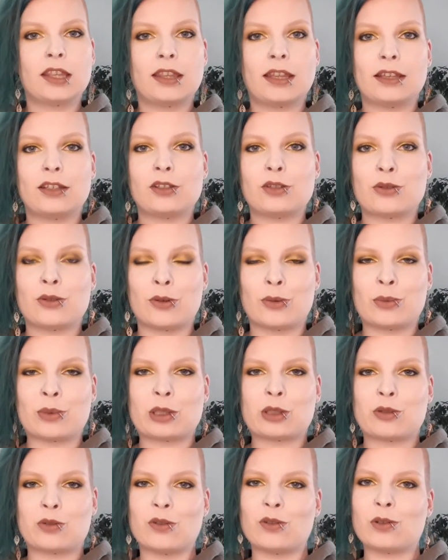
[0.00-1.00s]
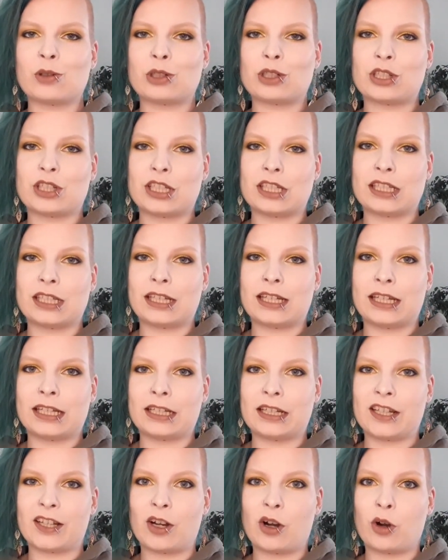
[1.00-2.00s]
Thank you so much for watching, and
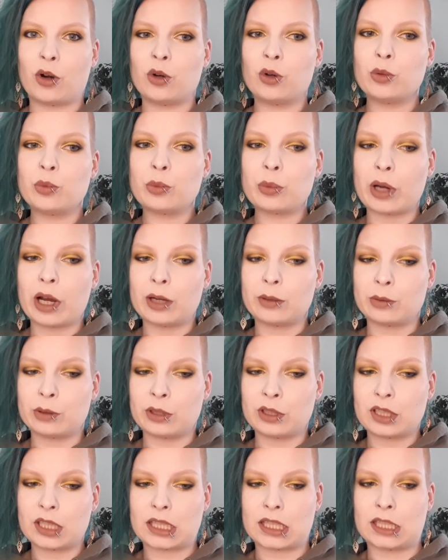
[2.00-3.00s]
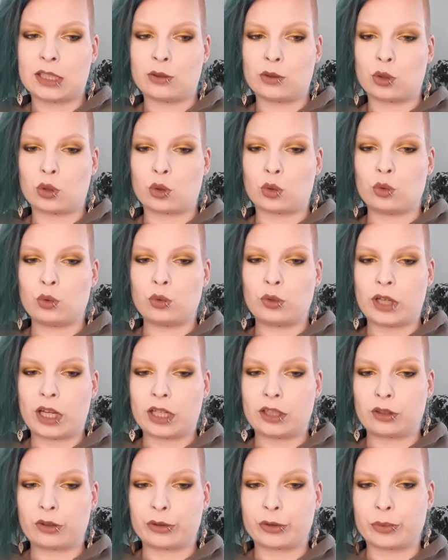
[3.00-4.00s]
I hope I will see you soon
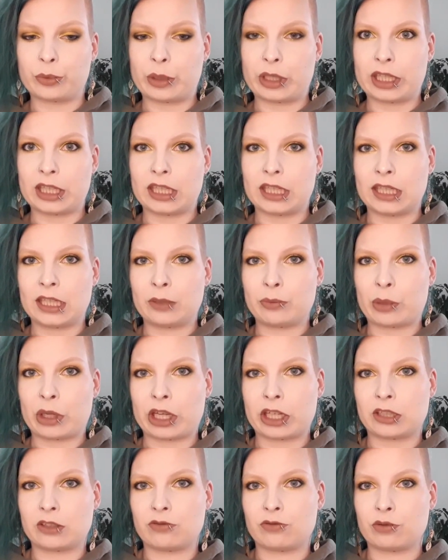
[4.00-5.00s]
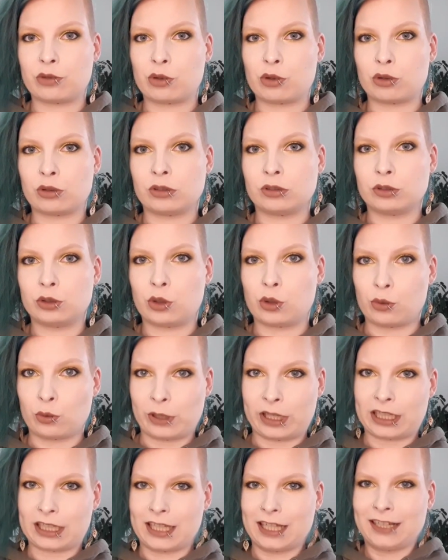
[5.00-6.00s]
and not be in bed for 2
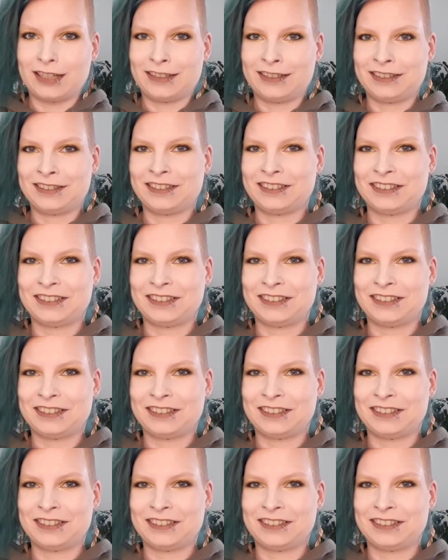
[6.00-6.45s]
weeks.